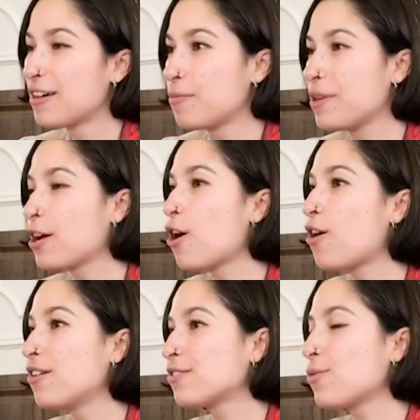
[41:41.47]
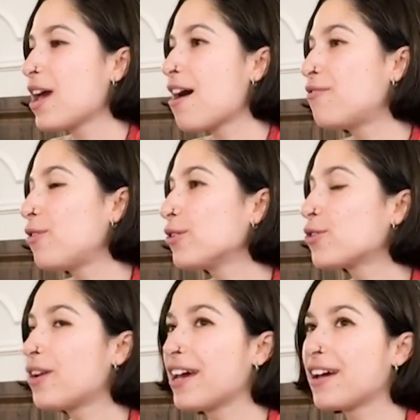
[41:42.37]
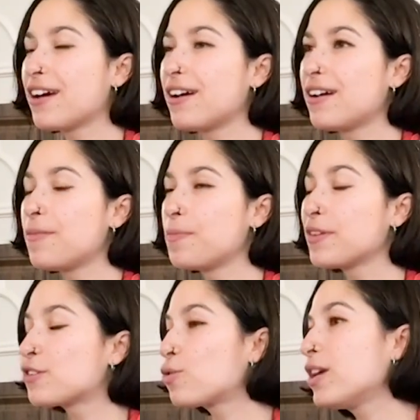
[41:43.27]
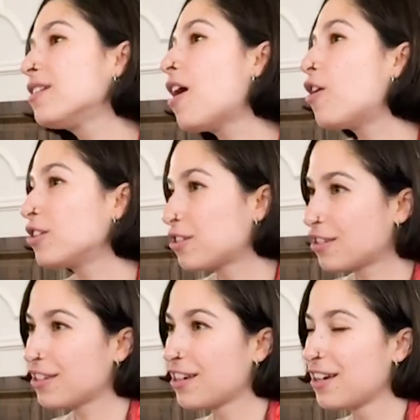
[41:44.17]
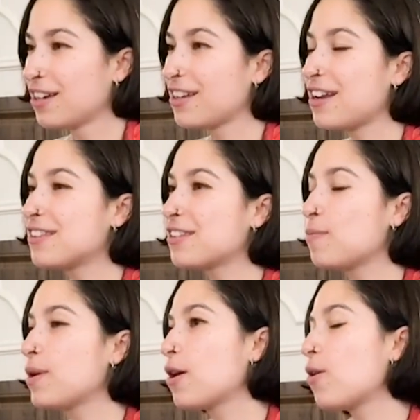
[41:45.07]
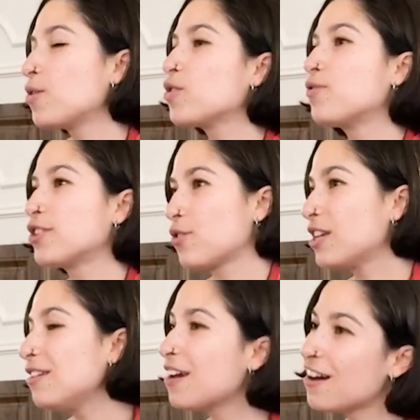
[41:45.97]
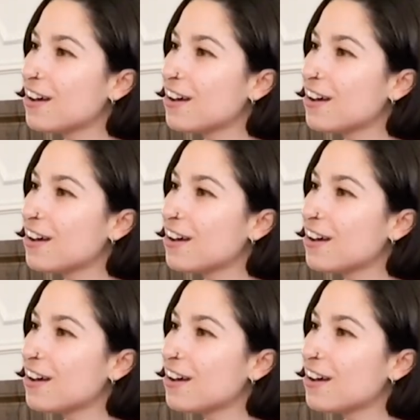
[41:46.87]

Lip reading: because we have also like street art that is typical also of Sardinia.